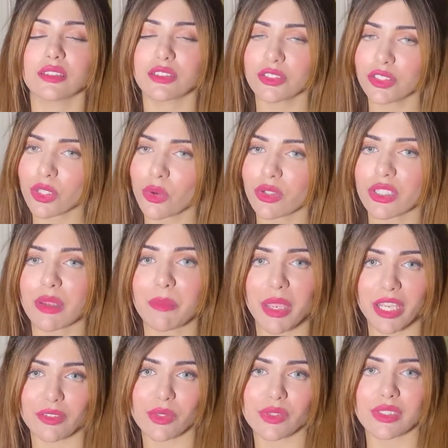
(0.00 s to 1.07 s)
Don't
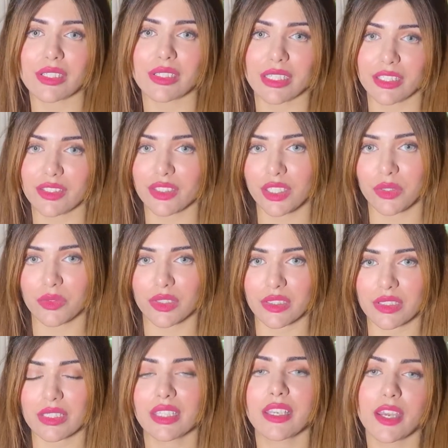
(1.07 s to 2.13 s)
make those little
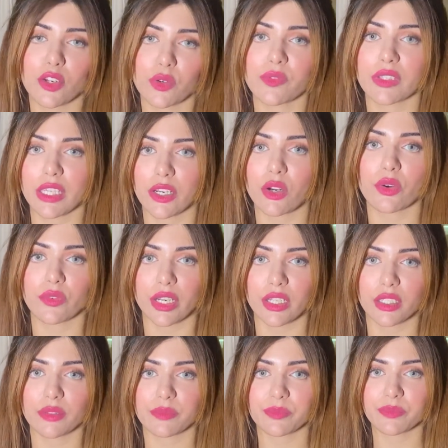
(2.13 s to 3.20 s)
excuses. Get over that
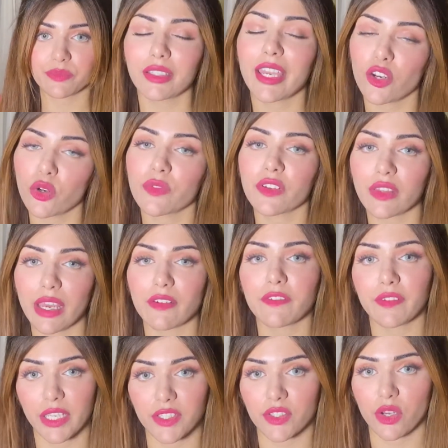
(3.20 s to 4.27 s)
already. Get over that
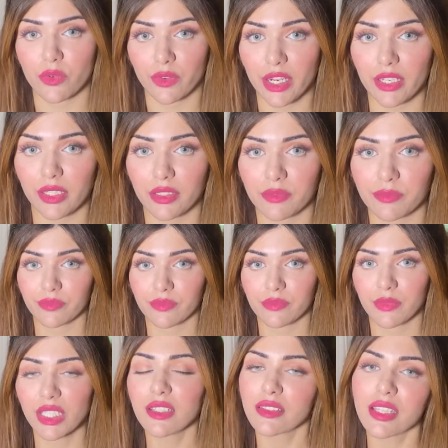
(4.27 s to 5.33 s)
phase already.
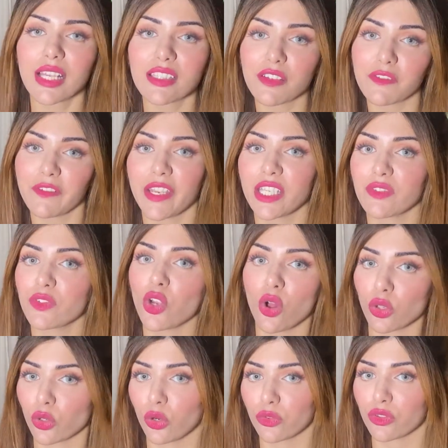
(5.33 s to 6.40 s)
Because that's a phase we all
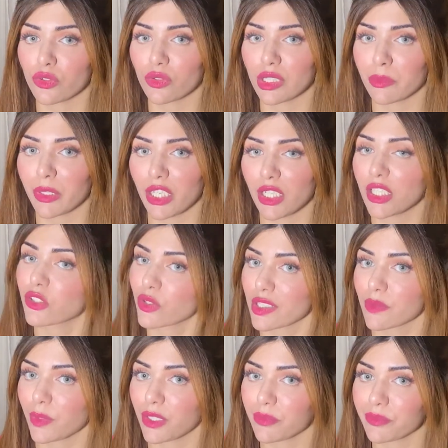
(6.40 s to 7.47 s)
go through in the beginning,
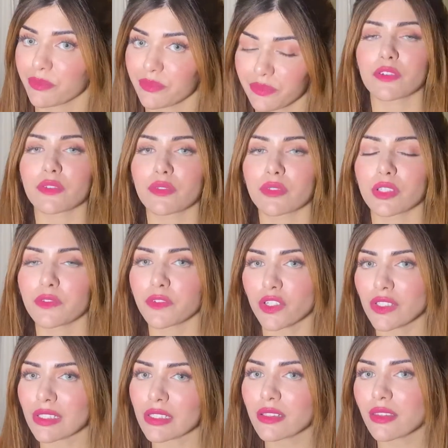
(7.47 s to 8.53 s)
trust me. The
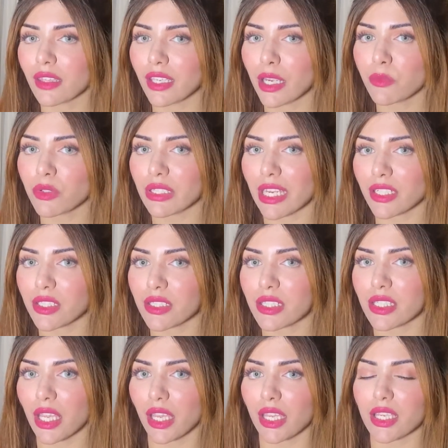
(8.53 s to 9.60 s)
first little thing I would like to
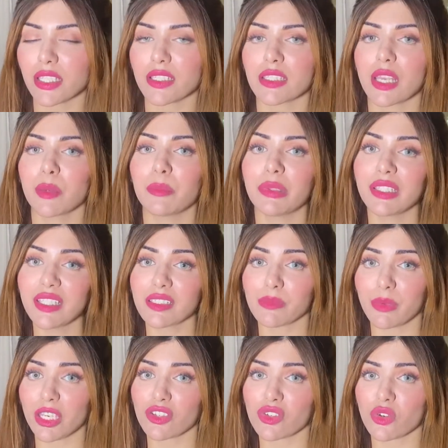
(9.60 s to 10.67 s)
say is, please
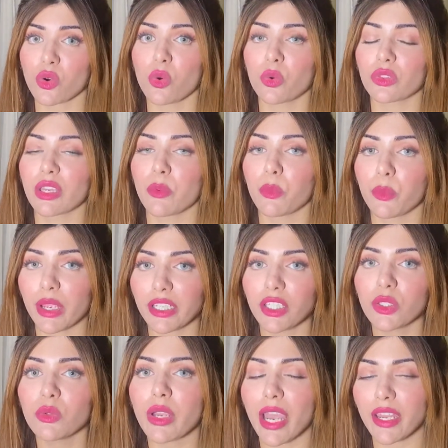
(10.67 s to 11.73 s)
make sure that when
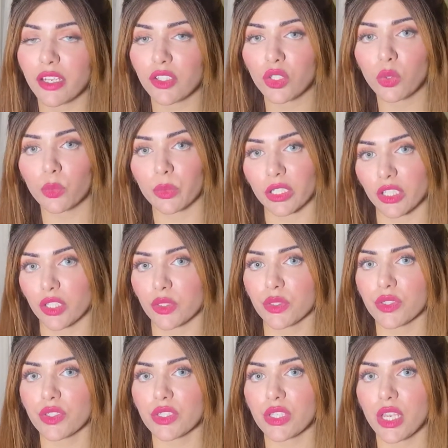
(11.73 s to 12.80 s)
you edit your
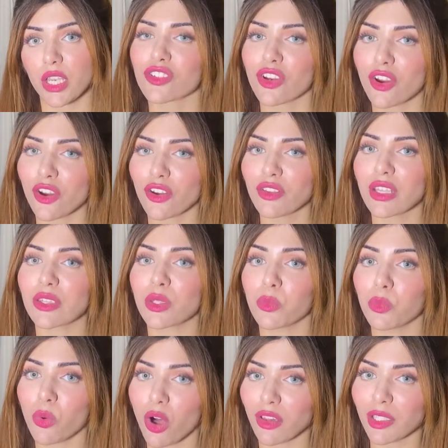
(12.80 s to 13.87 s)
videos, turn the
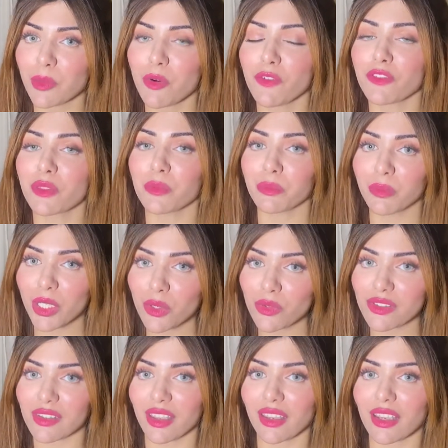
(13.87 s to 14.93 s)
volume of the
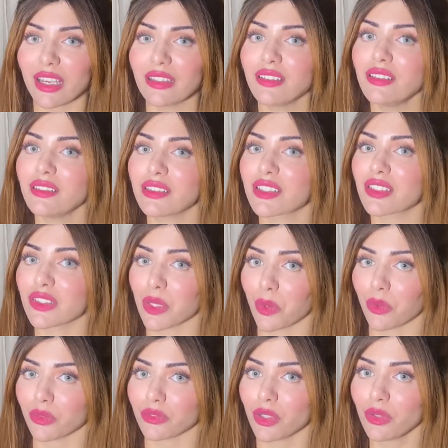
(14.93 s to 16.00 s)
music a little
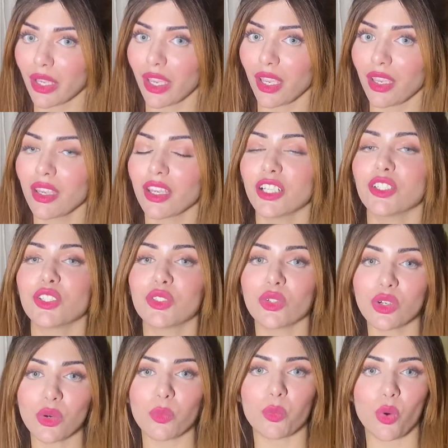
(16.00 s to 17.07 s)
slow, okay?
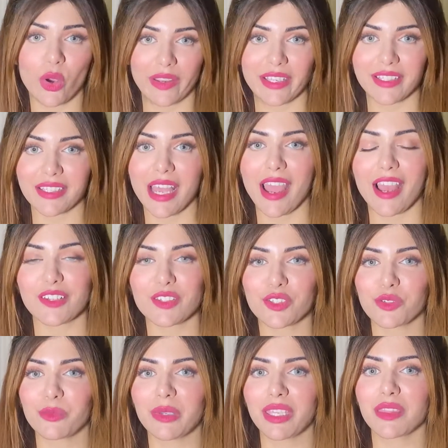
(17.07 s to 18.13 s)
Your voice has to
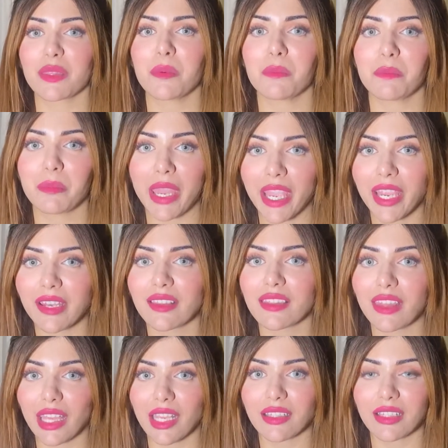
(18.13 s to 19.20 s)
be the main
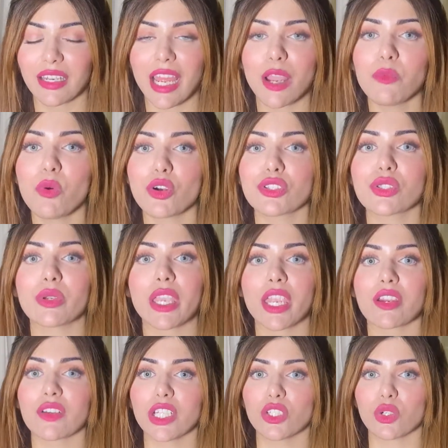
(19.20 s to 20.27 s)
thing that I want to
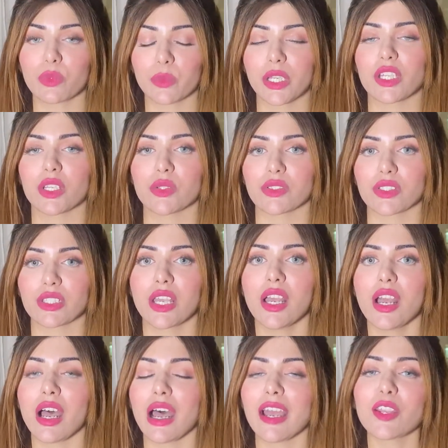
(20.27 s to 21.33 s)
hear in your videos.
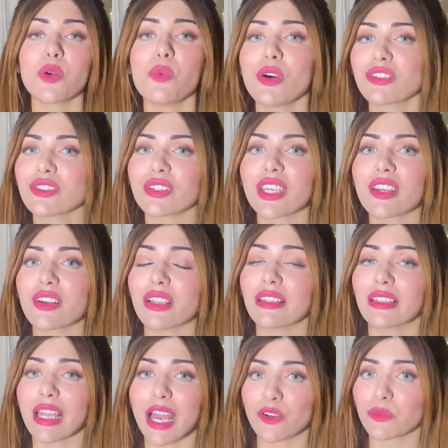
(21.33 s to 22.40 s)
I don't want to hear a
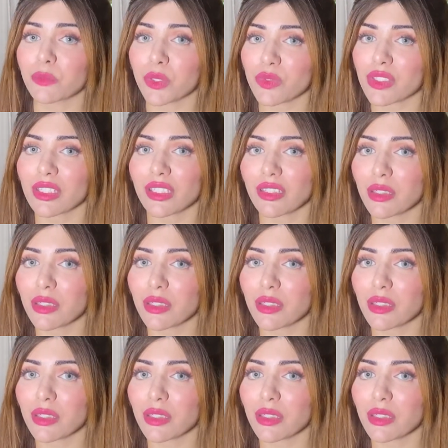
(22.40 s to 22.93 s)
loud music in the